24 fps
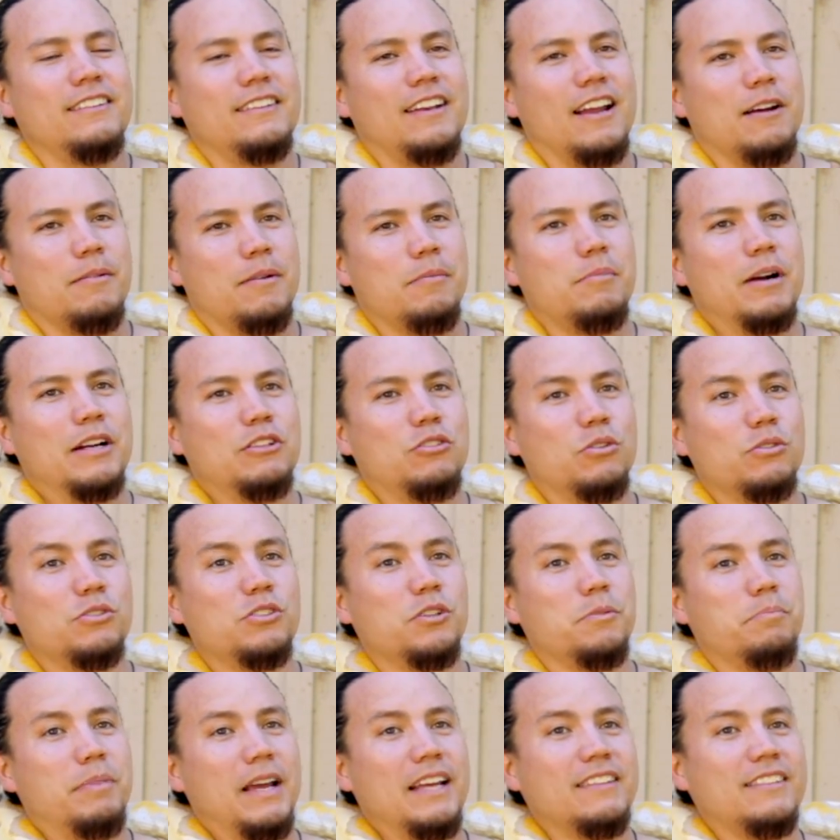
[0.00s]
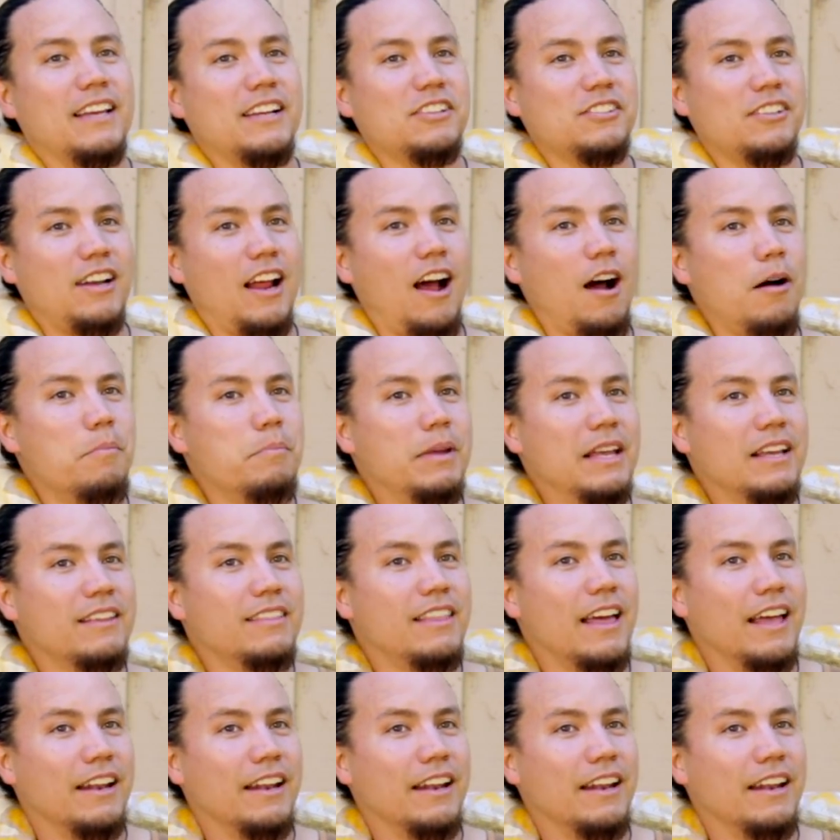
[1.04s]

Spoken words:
Now remember I told you to pay attention to how big